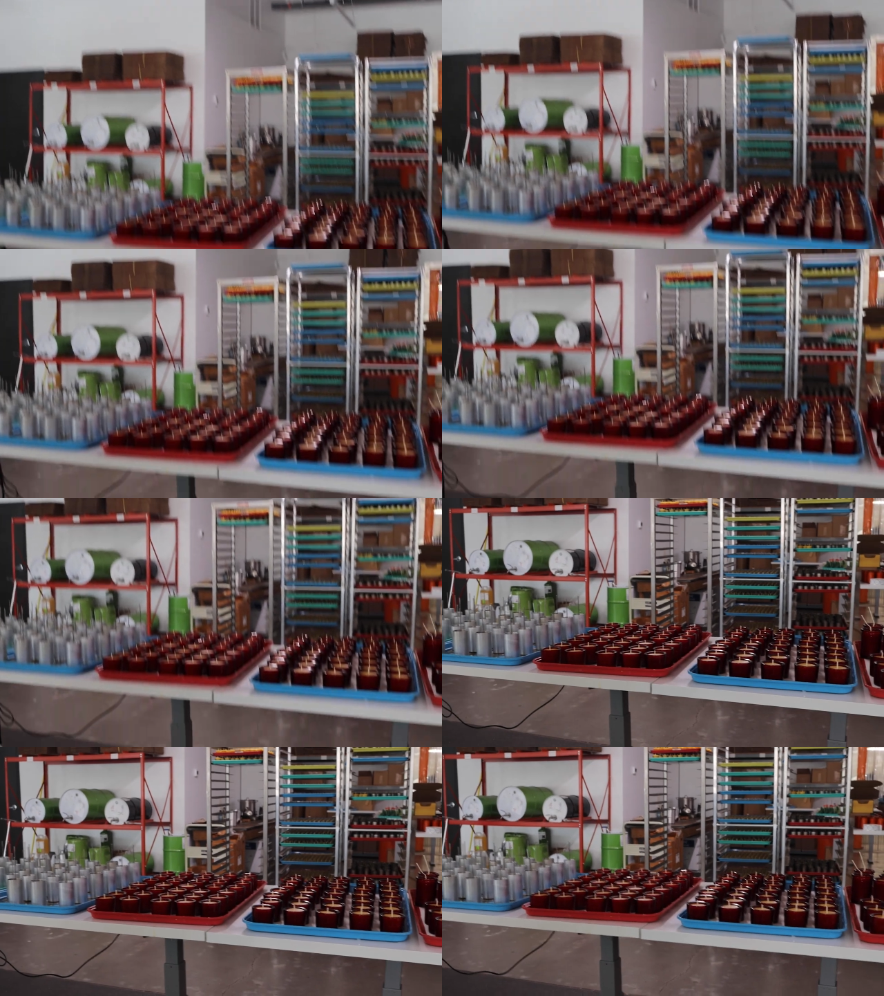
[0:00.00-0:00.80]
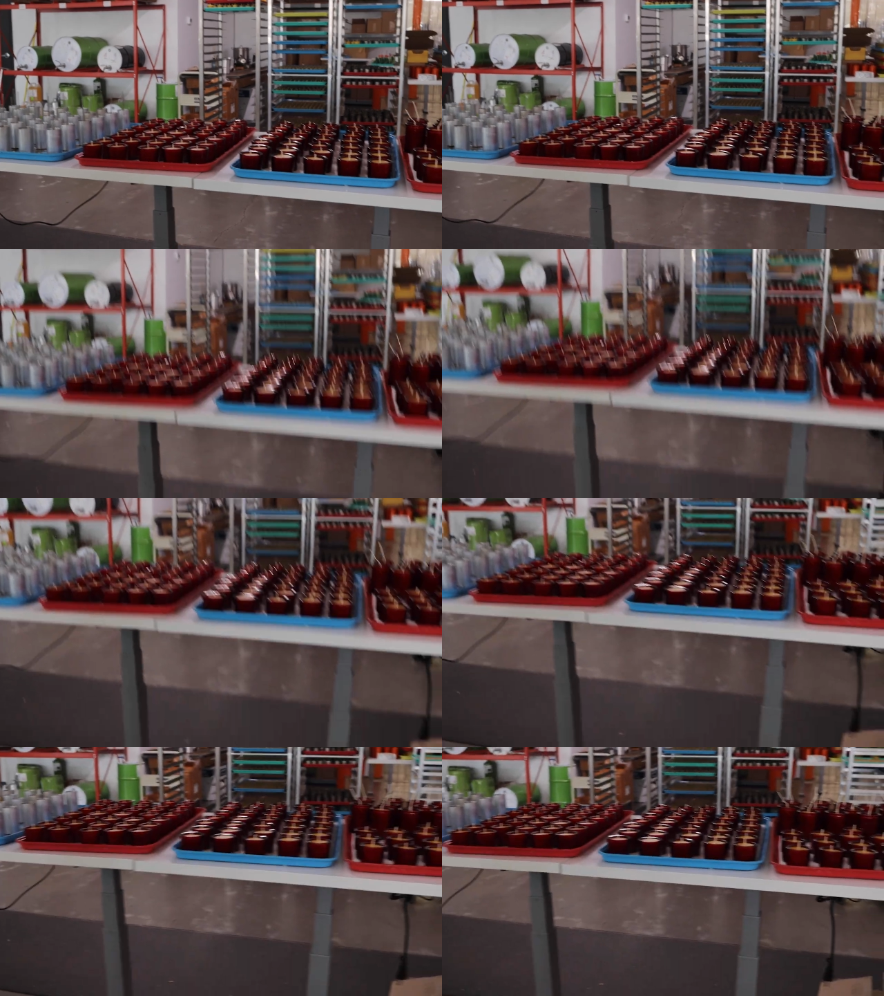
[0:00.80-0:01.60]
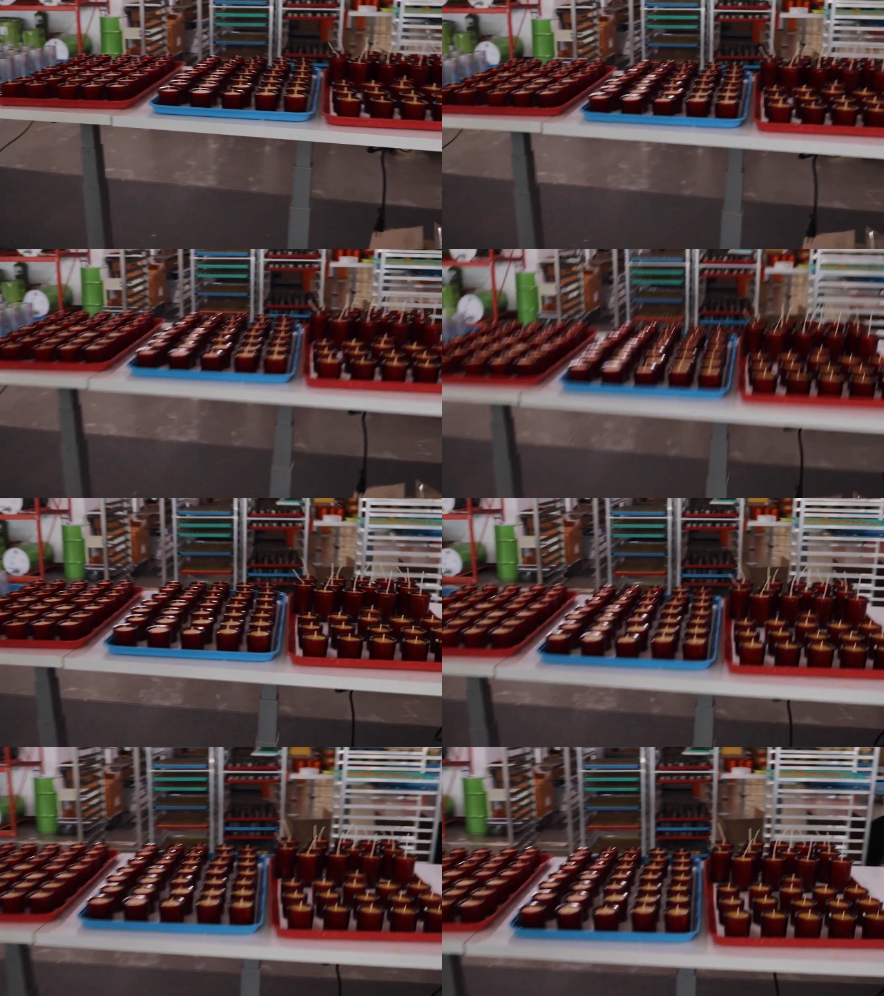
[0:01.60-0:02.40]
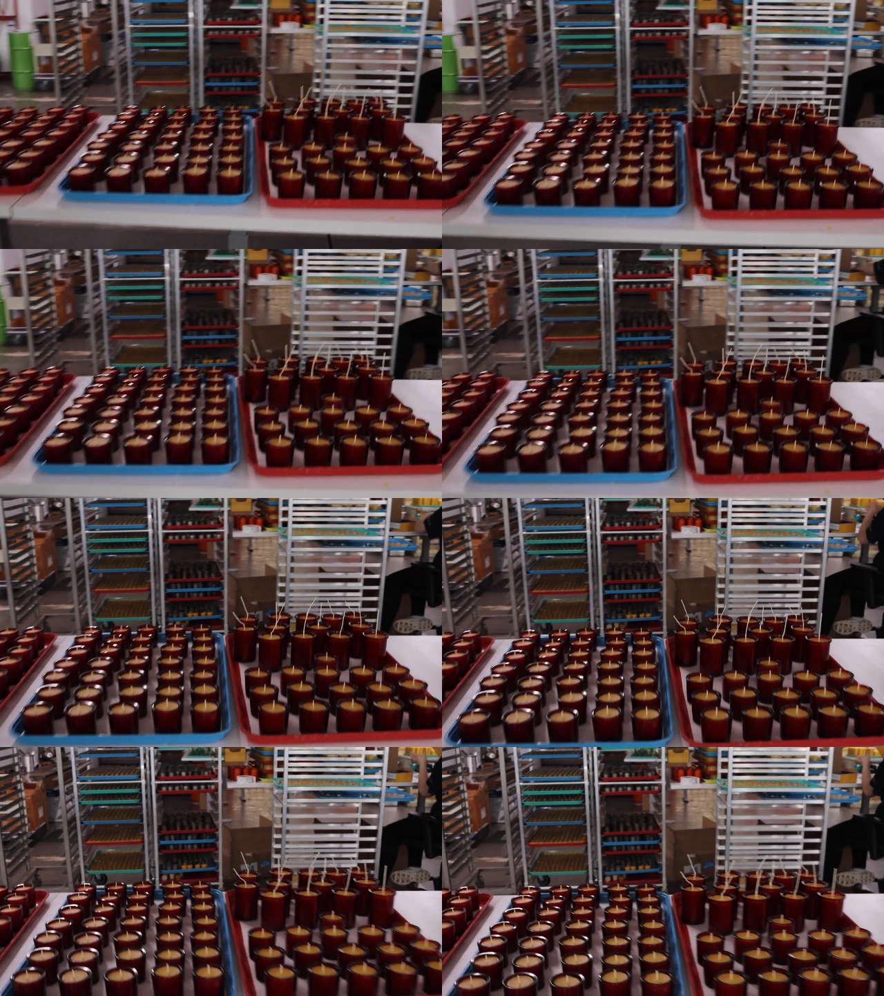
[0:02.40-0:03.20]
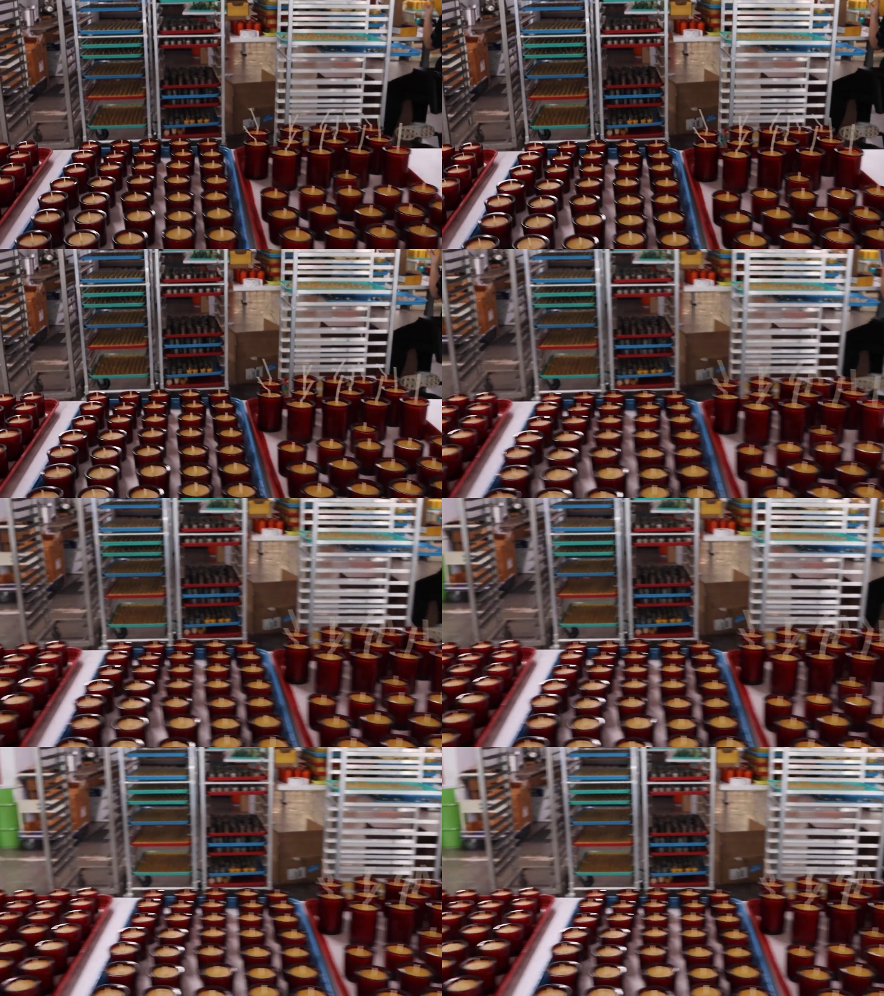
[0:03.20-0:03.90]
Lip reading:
[unreadable: no face in view]